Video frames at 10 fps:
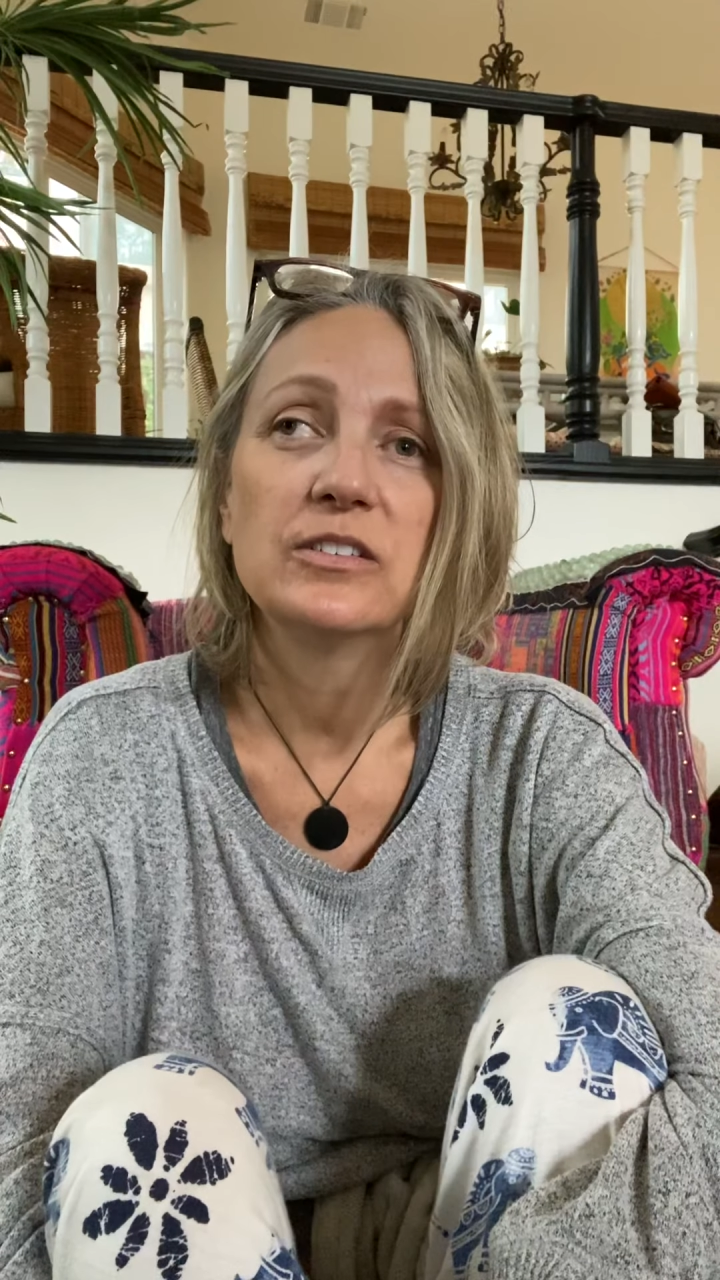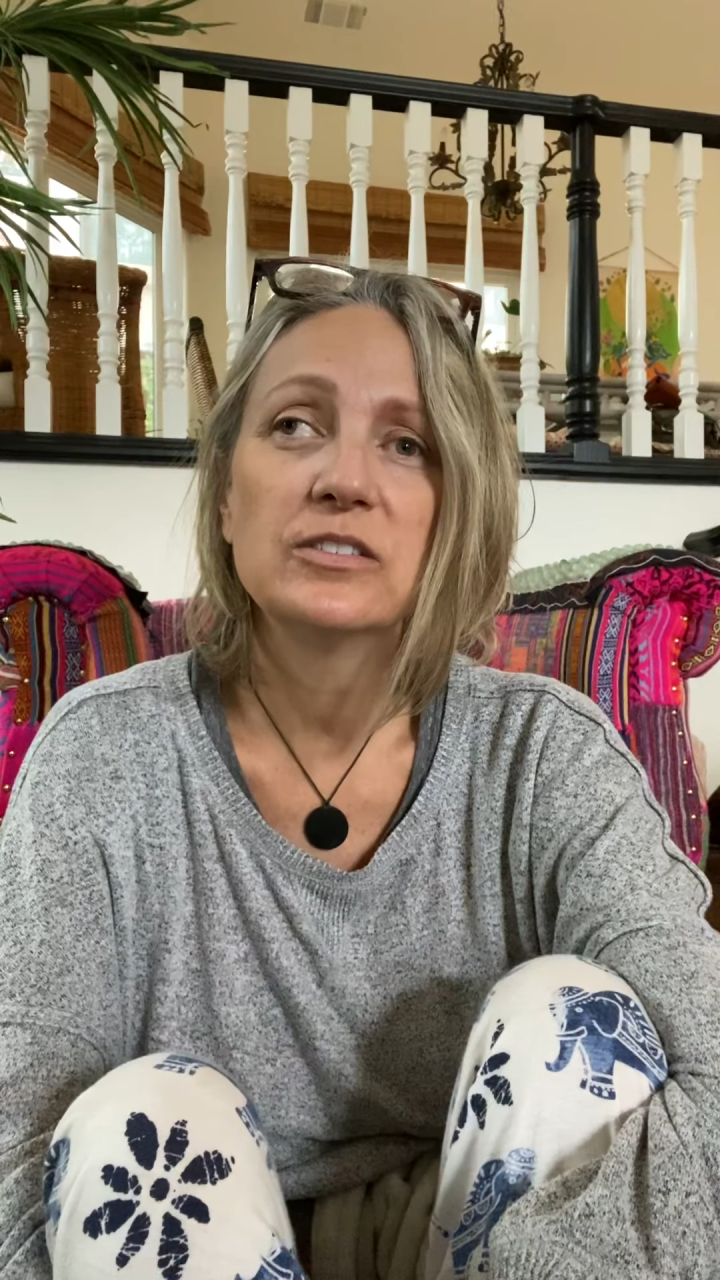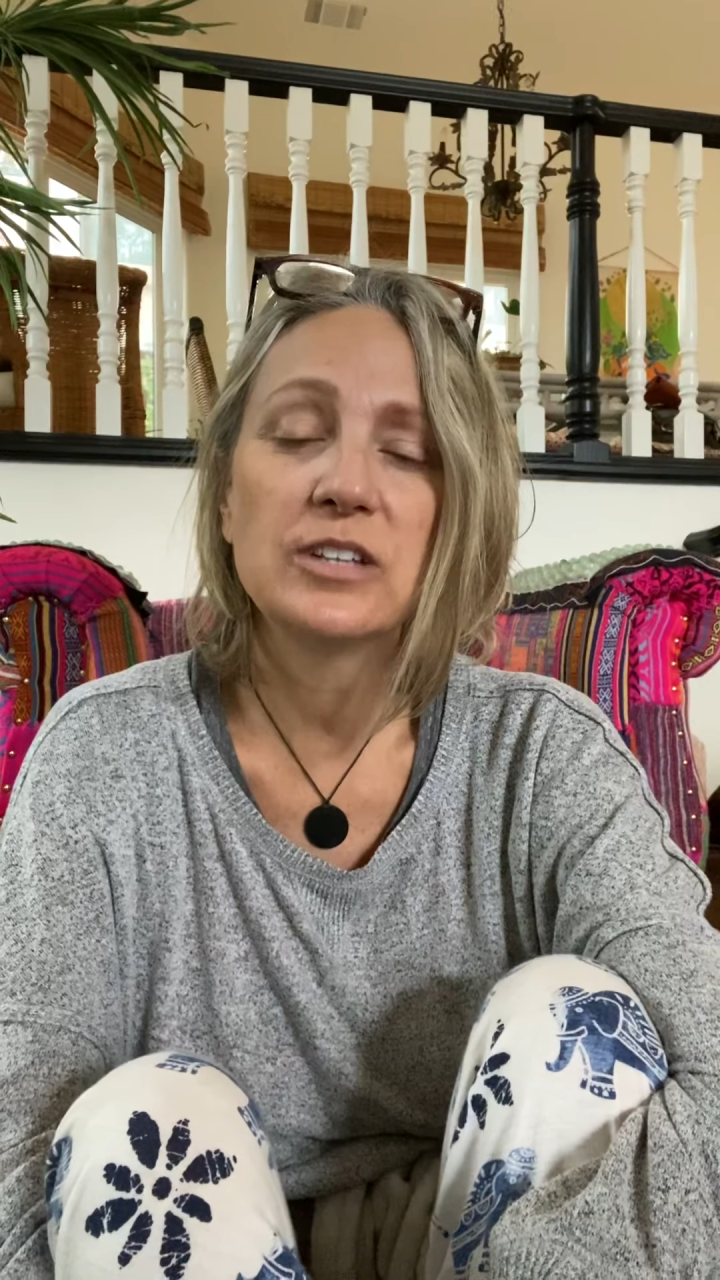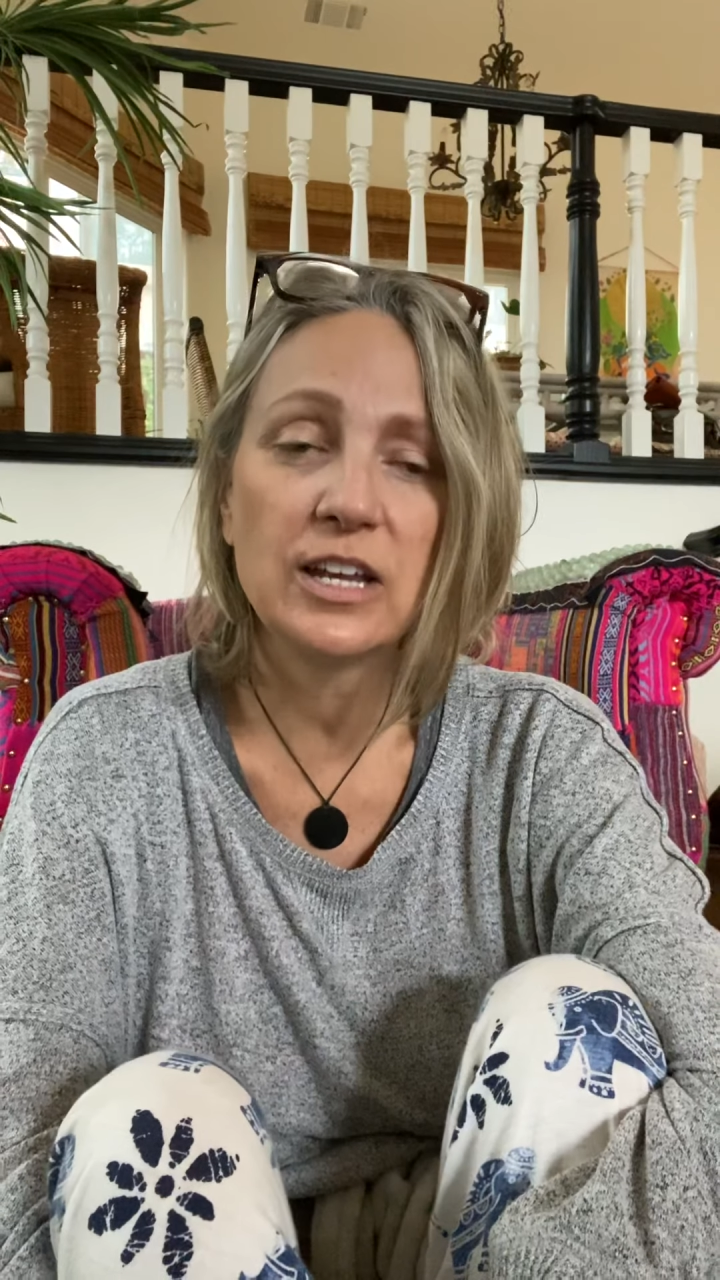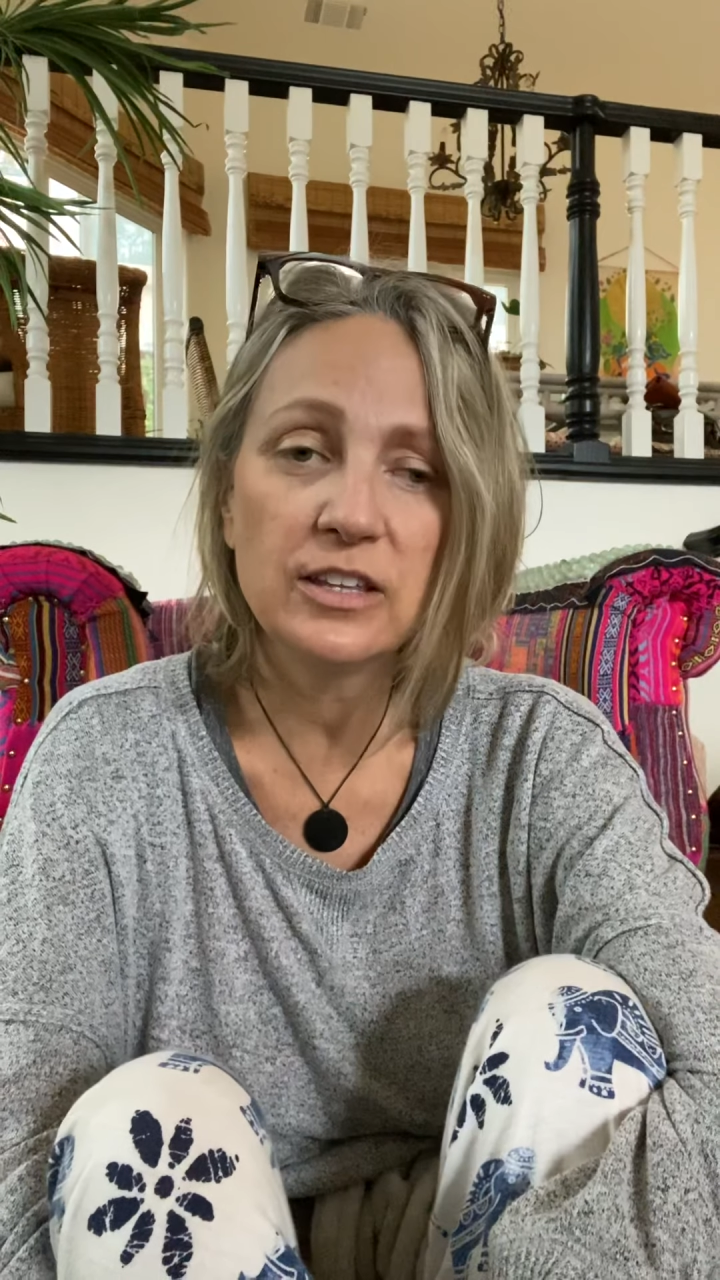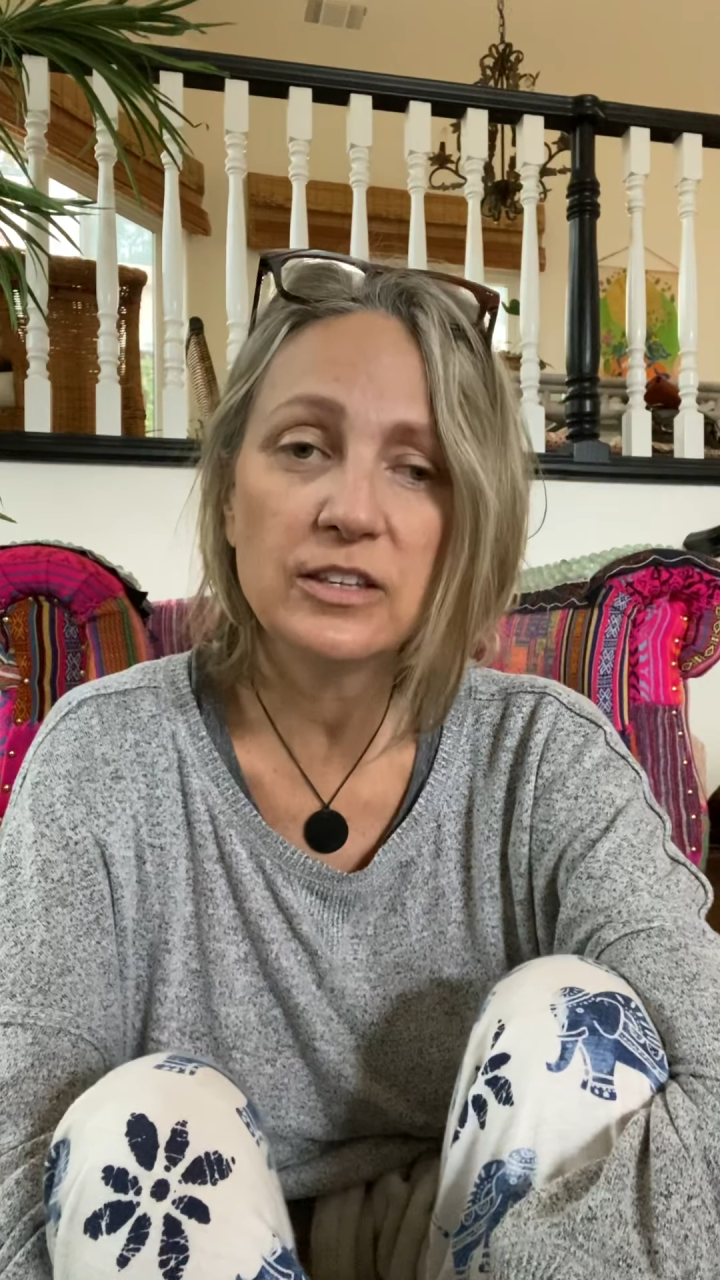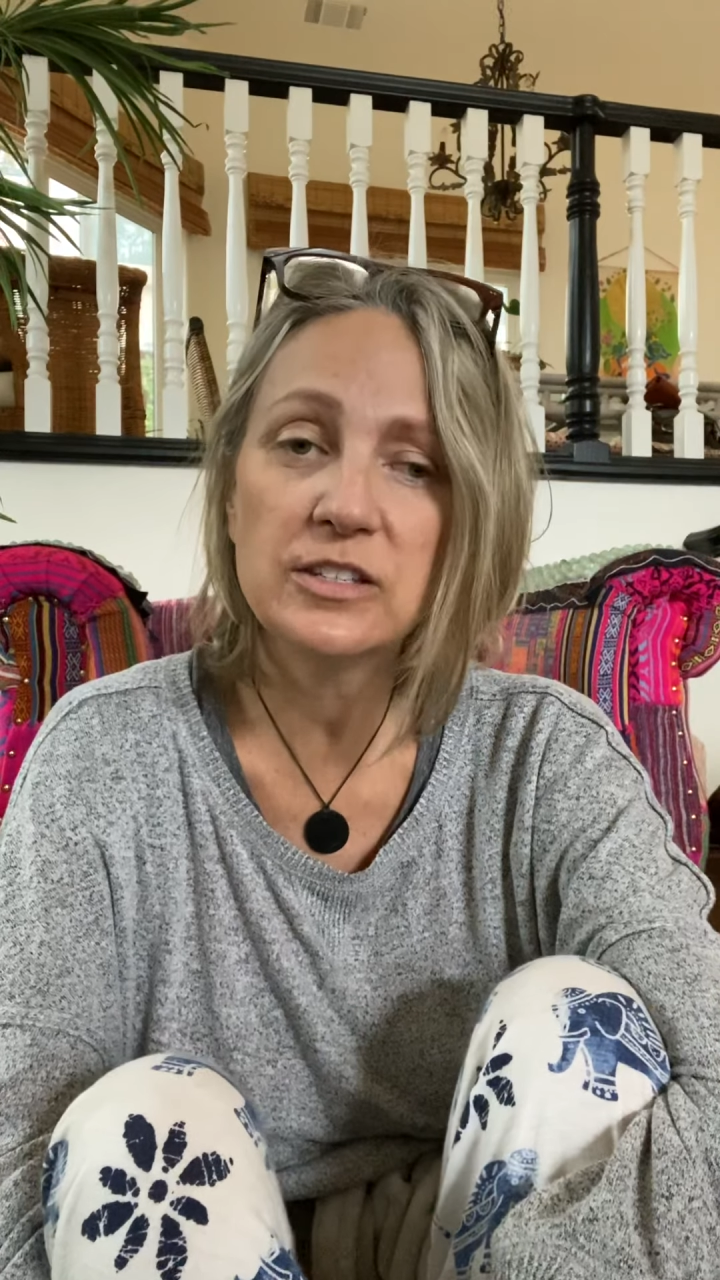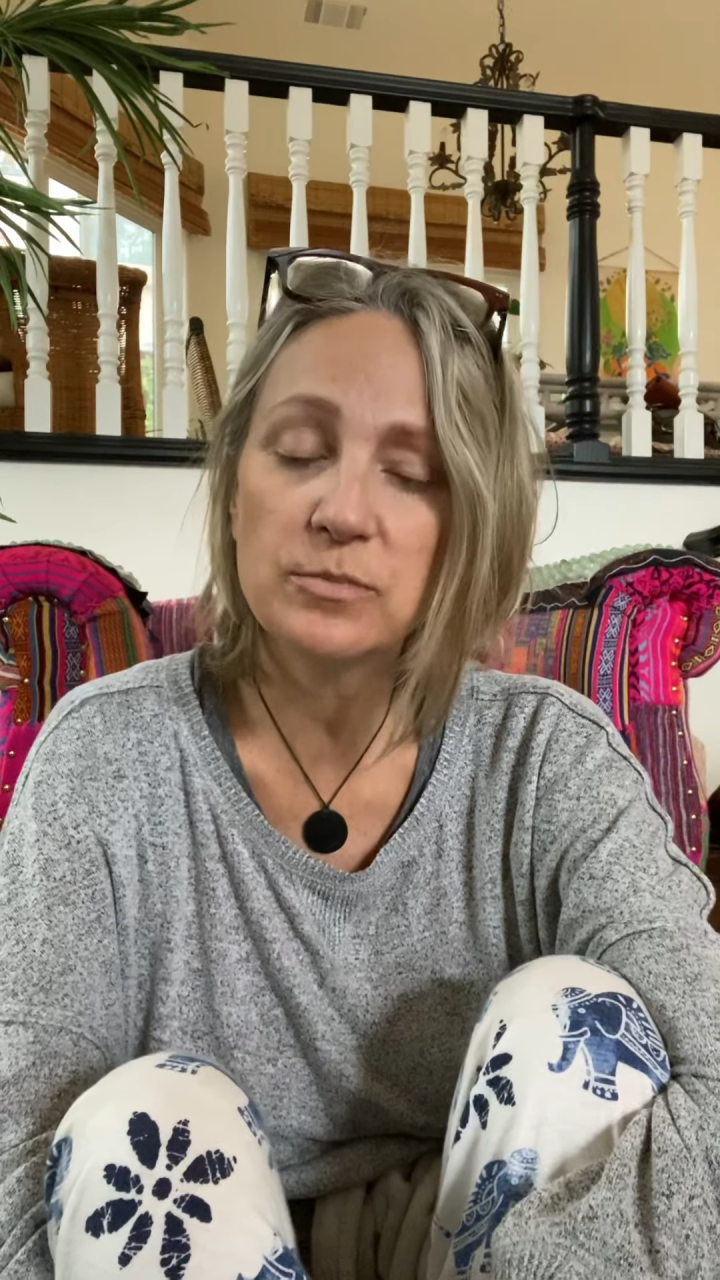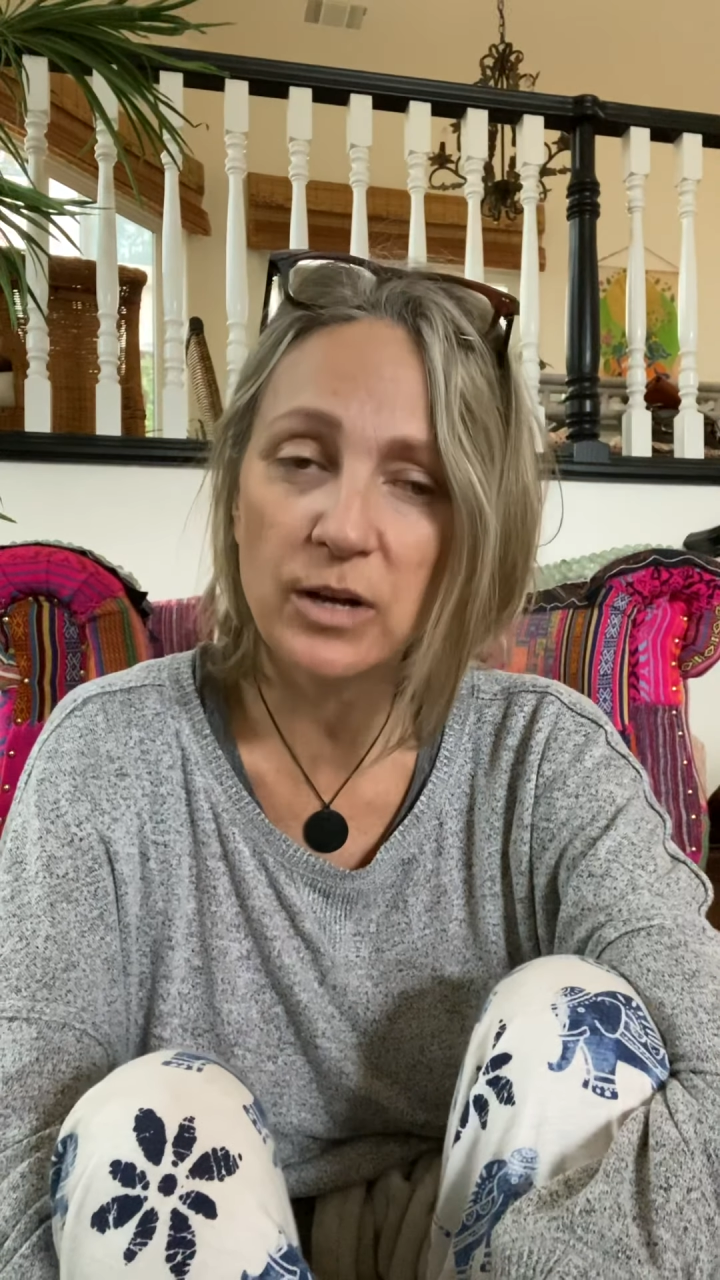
saying this